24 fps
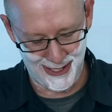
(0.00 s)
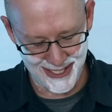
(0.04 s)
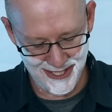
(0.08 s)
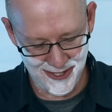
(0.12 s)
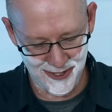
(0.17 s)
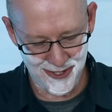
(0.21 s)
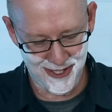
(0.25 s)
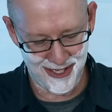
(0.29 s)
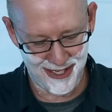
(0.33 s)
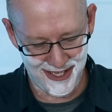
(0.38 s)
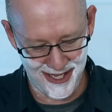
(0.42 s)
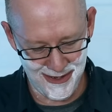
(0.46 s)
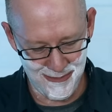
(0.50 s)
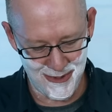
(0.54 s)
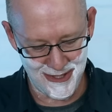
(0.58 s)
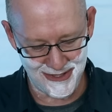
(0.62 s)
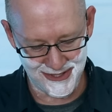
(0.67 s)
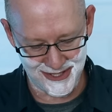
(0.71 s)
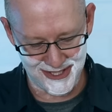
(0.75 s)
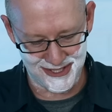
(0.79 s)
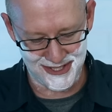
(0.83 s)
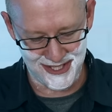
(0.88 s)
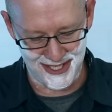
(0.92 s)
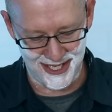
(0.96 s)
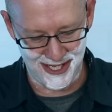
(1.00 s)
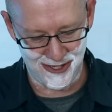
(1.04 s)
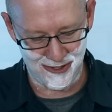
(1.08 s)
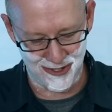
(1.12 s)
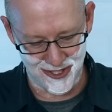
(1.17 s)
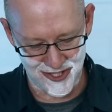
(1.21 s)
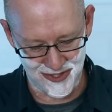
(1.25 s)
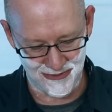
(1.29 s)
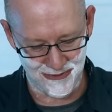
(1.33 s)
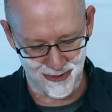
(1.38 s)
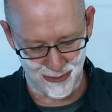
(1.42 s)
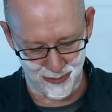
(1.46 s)
I do get emails that say
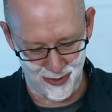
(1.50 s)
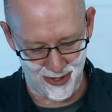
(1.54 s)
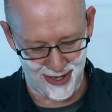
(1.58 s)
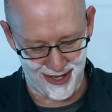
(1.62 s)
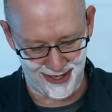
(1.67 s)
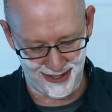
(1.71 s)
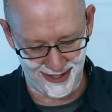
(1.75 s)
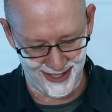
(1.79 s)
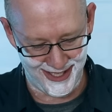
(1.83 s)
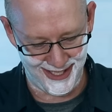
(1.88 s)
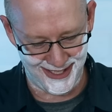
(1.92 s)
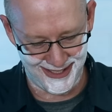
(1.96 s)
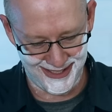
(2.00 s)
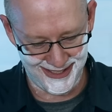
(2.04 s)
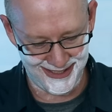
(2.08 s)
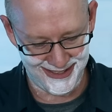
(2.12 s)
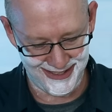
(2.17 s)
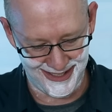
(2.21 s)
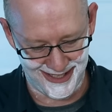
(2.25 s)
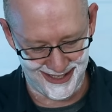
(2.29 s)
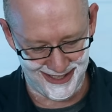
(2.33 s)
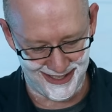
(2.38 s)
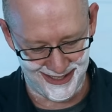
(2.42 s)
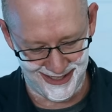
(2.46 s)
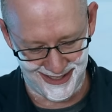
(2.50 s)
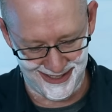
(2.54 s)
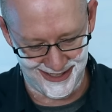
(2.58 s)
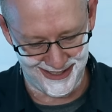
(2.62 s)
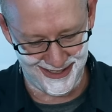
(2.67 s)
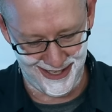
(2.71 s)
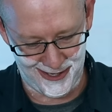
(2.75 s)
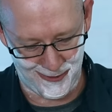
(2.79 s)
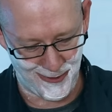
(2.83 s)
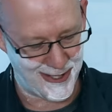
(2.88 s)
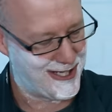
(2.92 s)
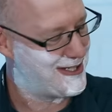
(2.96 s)
Christopher Bradley.
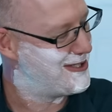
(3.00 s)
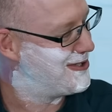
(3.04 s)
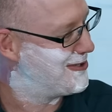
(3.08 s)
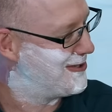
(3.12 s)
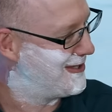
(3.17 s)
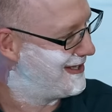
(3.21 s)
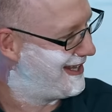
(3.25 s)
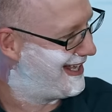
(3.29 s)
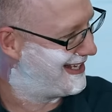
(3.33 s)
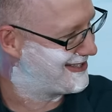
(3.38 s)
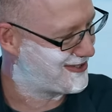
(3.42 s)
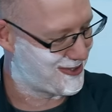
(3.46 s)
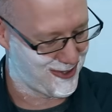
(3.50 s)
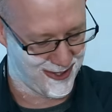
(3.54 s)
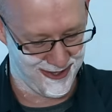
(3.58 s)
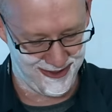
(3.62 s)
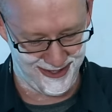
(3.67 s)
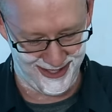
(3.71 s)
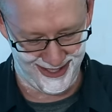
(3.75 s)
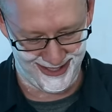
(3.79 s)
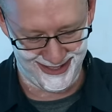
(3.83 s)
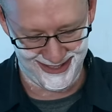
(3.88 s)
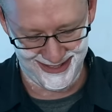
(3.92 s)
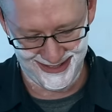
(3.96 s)
How are you doing? That sort of thing.